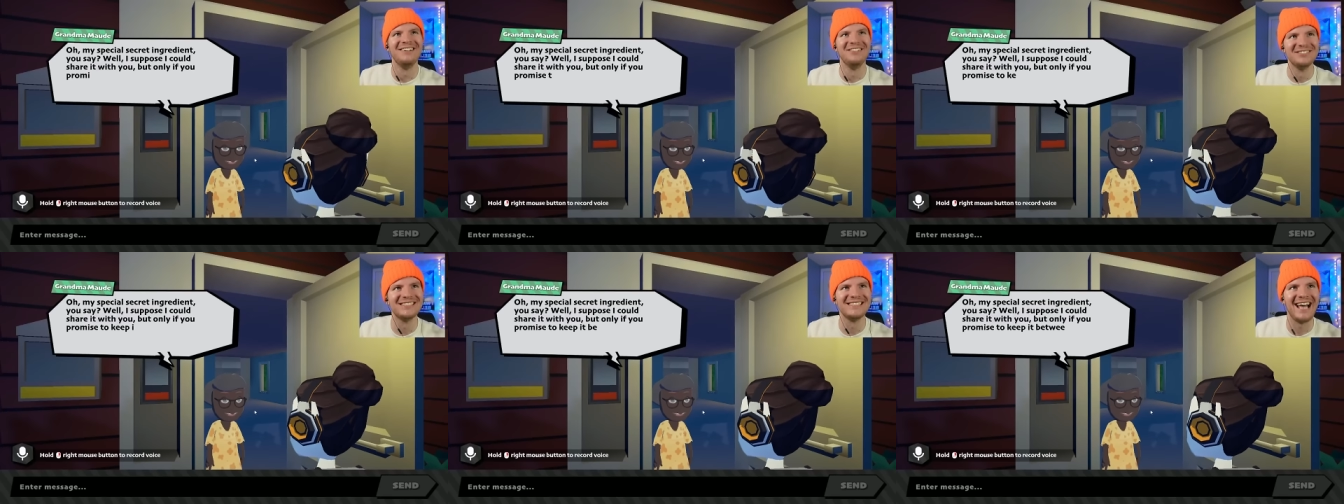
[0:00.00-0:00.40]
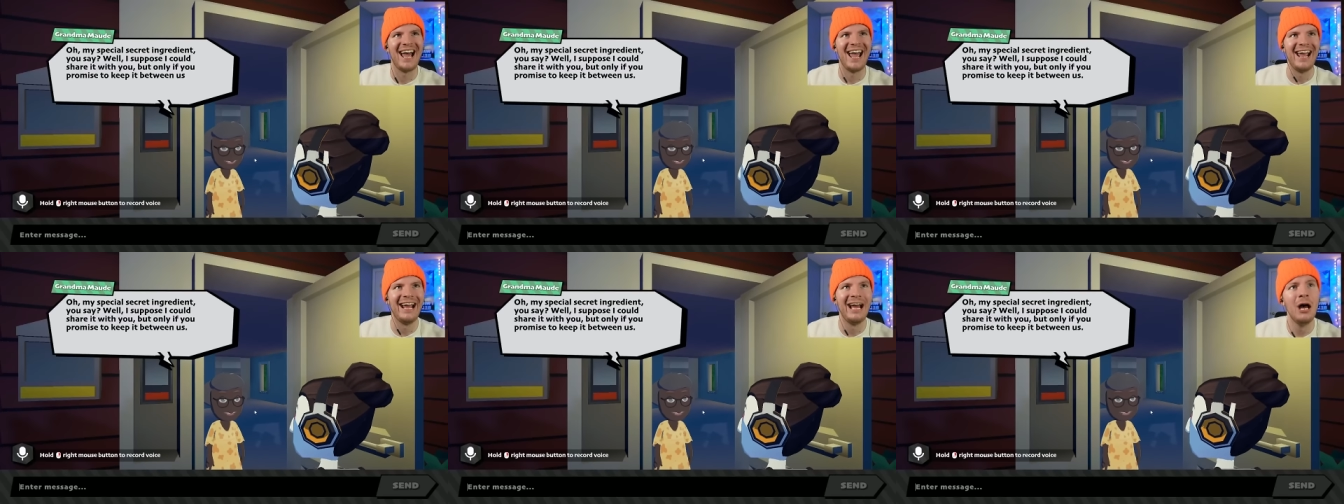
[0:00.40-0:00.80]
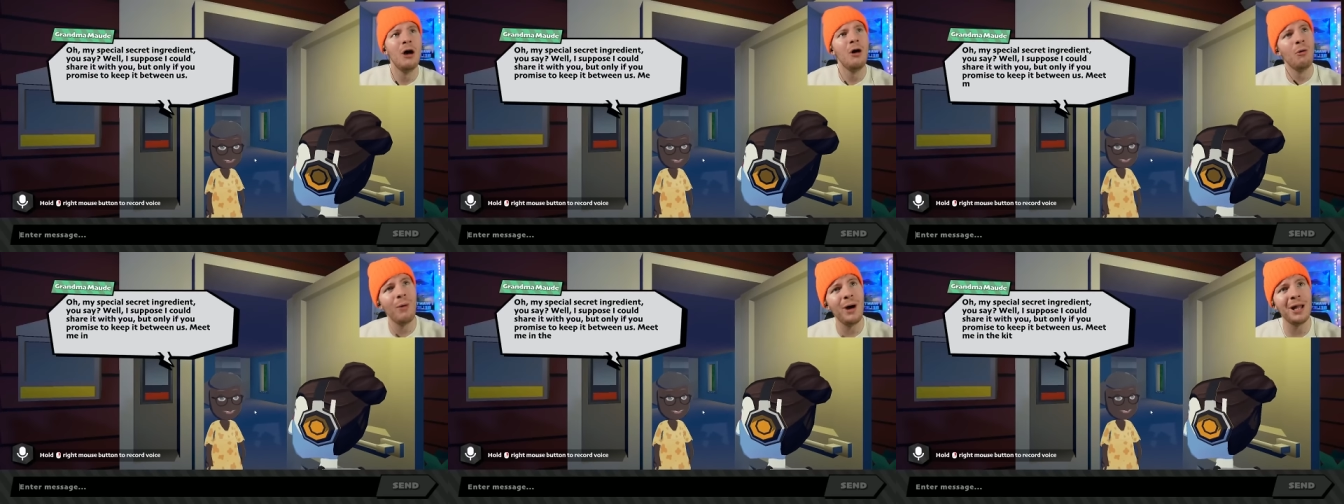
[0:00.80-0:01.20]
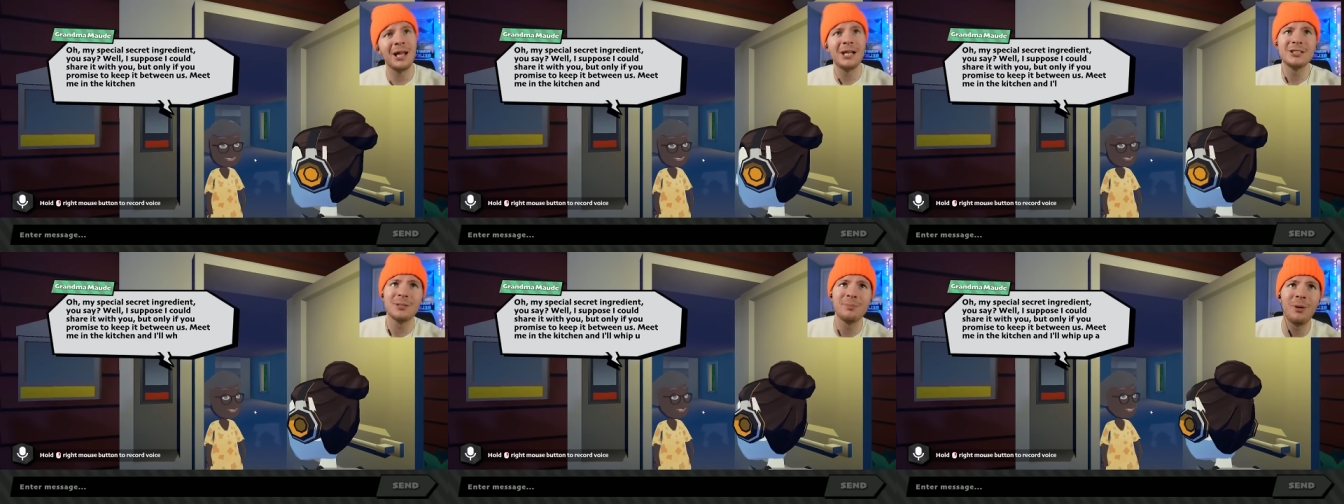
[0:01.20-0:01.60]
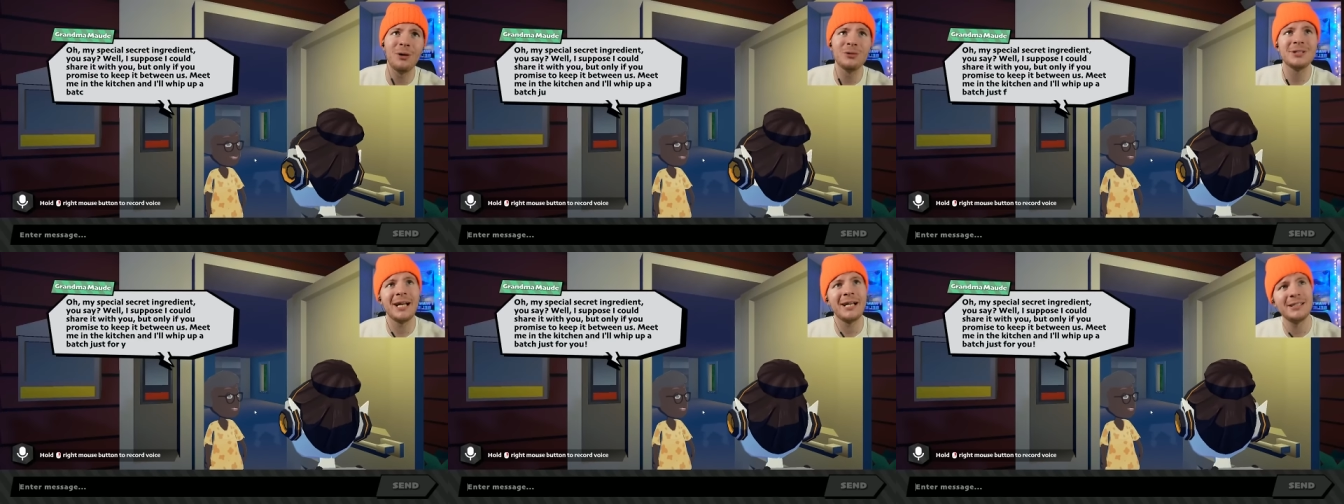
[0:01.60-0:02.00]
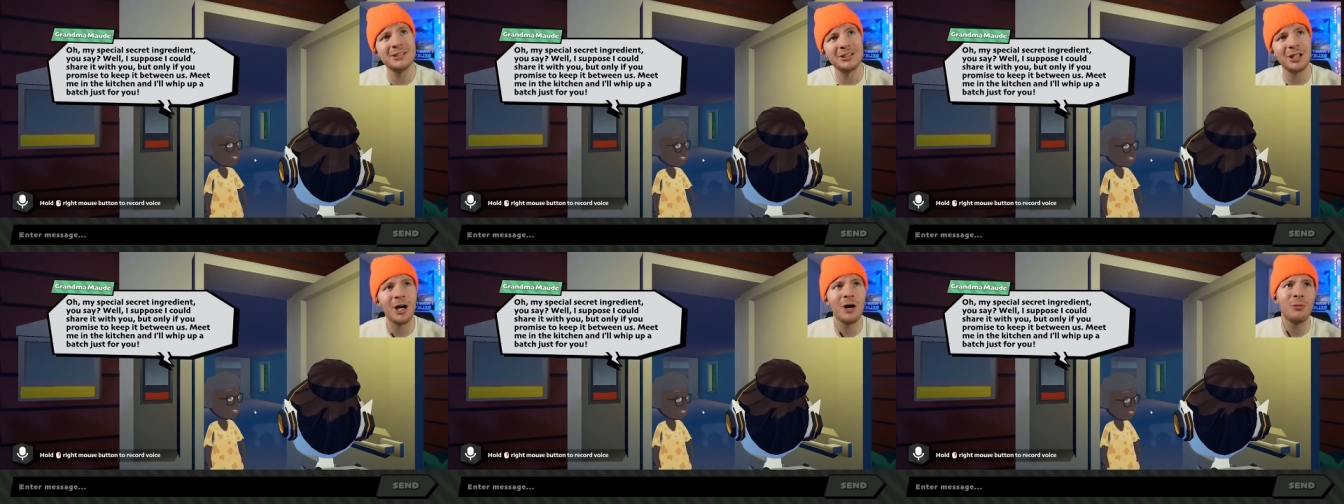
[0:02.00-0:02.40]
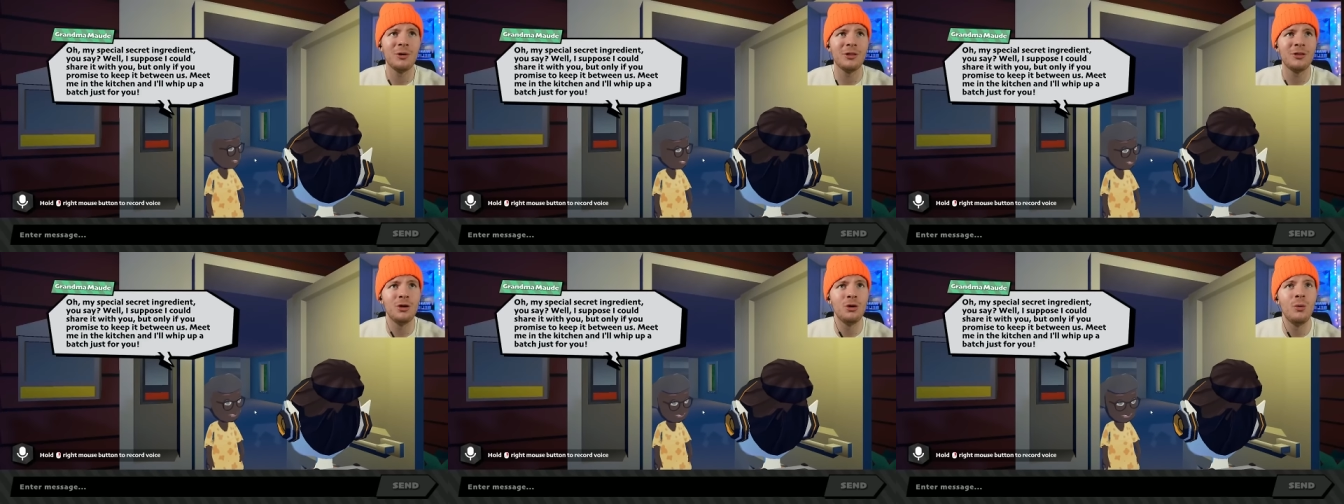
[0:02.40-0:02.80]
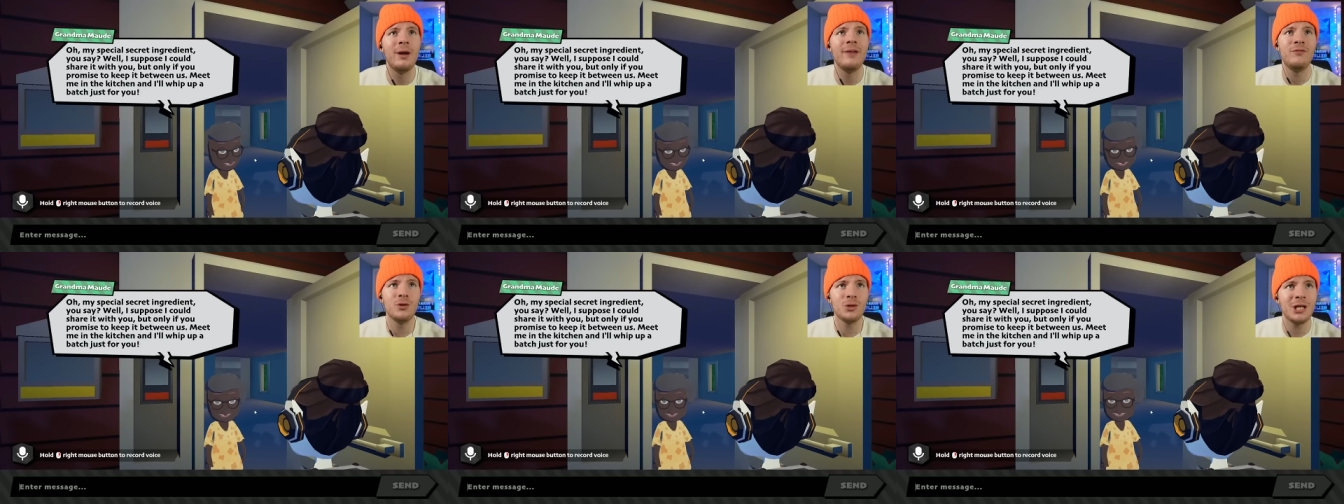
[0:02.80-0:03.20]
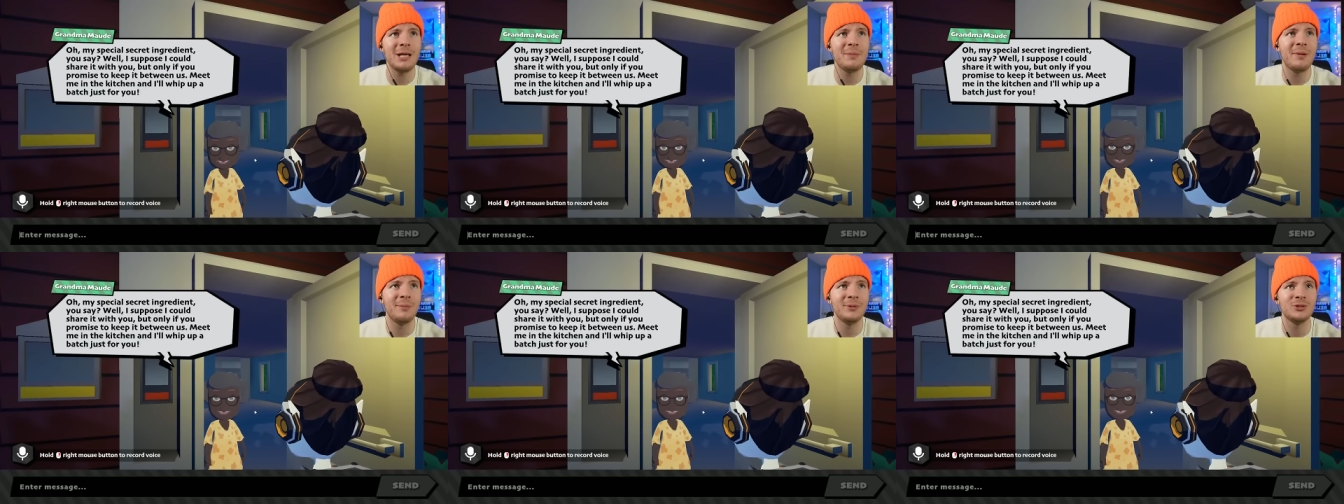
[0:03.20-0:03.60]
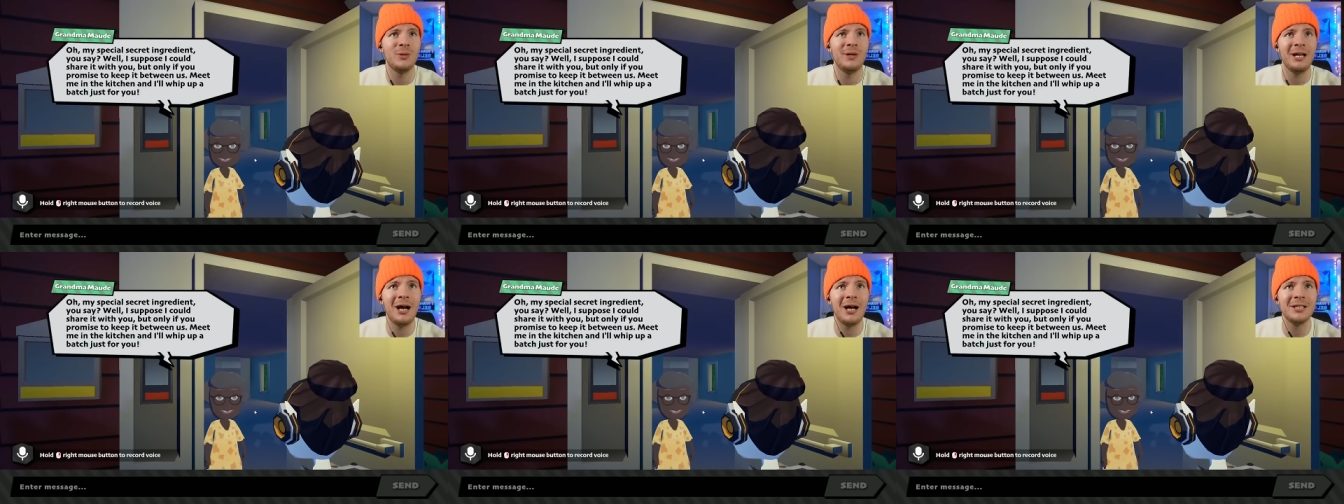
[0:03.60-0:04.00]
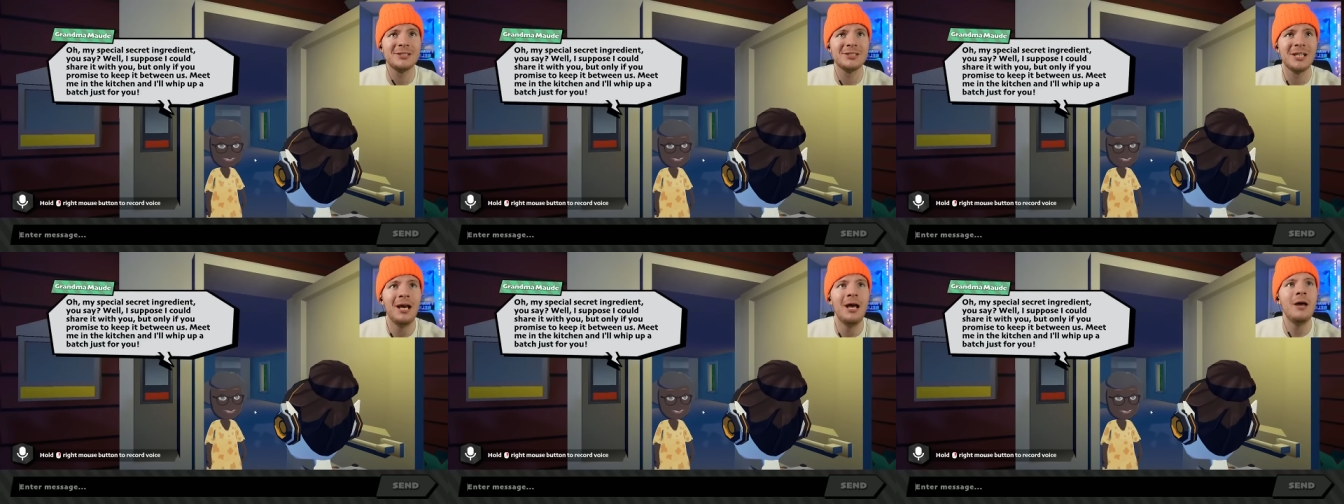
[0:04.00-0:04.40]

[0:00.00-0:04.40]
you say? Well, I suppose I could share it with you if you keep it between us.